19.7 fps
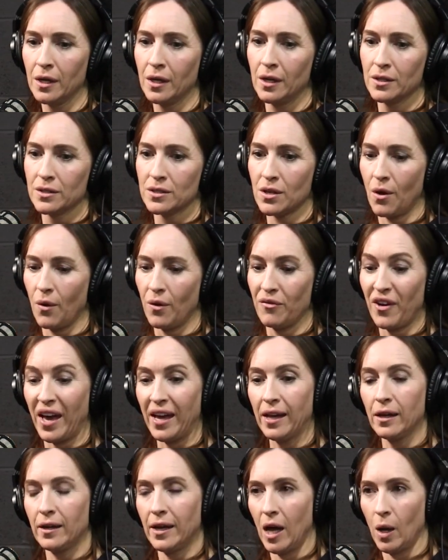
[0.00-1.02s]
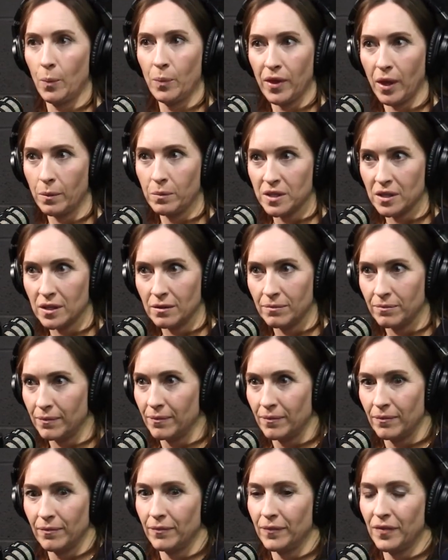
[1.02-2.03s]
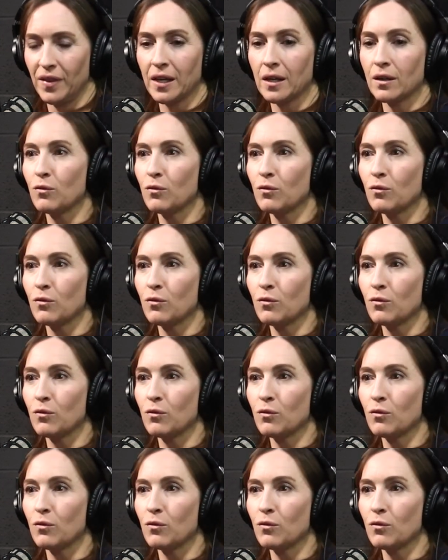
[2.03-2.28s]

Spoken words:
So if I can help them to think